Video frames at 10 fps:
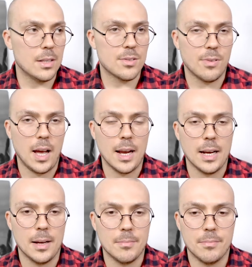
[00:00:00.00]
It's
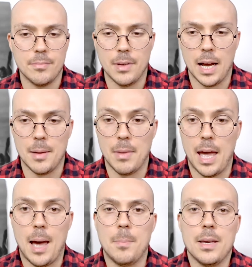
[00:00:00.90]
fine. I'm I'm
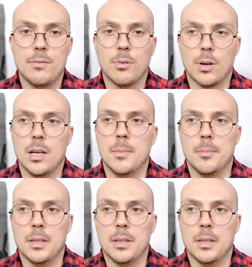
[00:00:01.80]
happy for him.